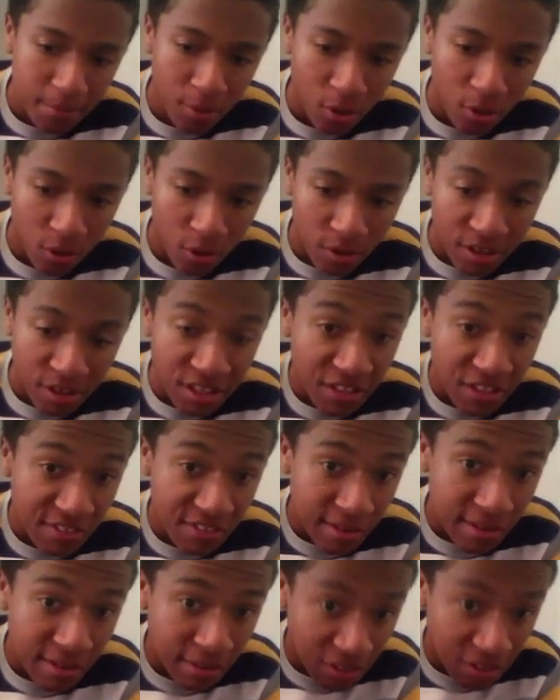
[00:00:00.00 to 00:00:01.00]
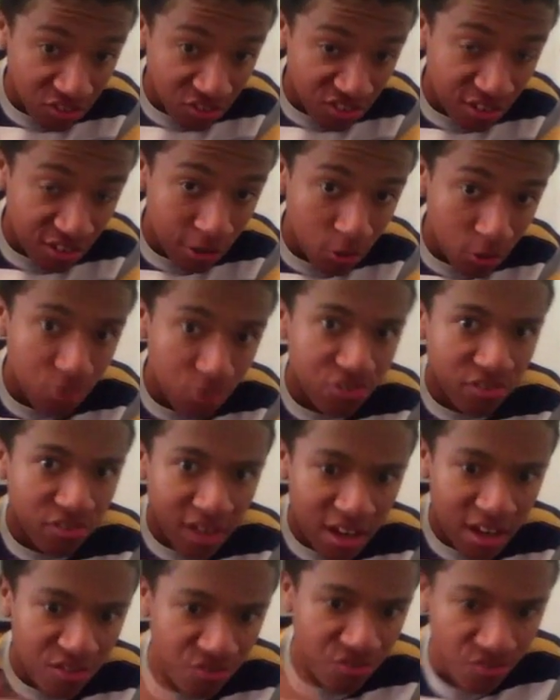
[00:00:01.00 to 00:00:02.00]
part in the sill
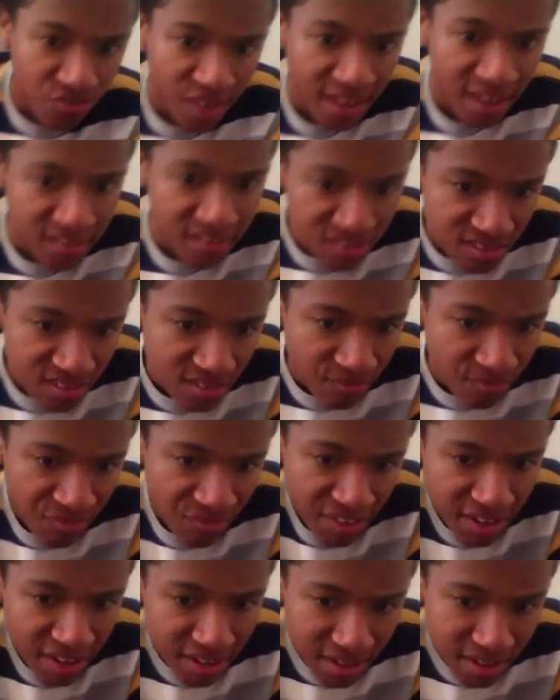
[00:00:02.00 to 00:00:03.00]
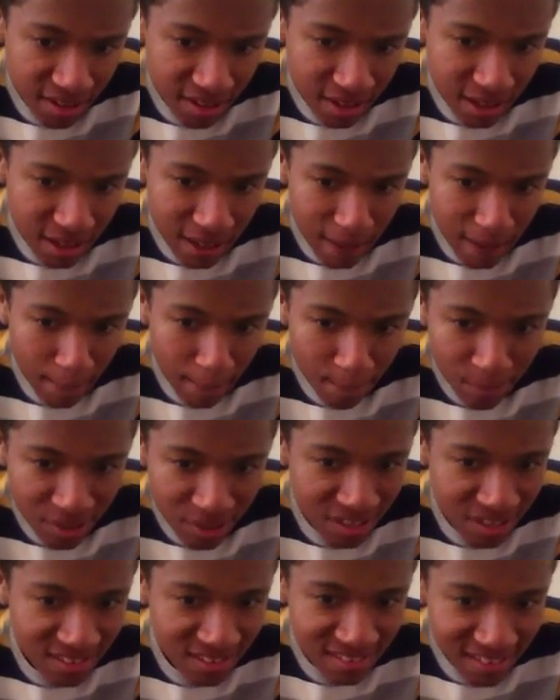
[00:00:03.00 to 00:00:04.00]
/ vent,
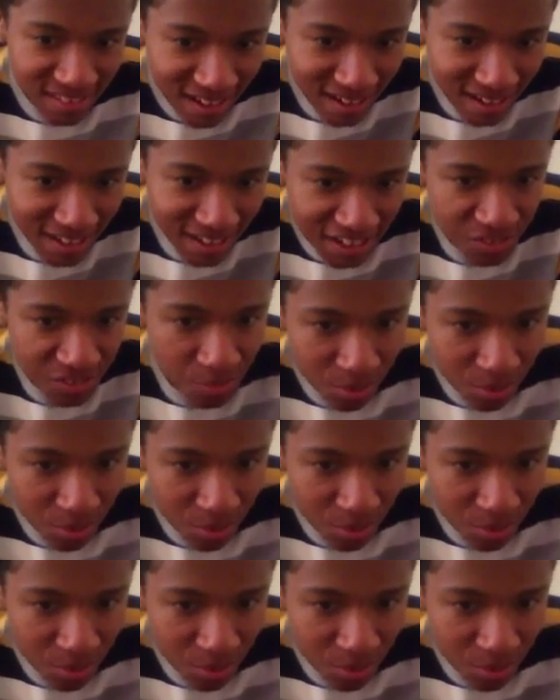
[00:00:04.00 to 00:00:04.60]
but it's not as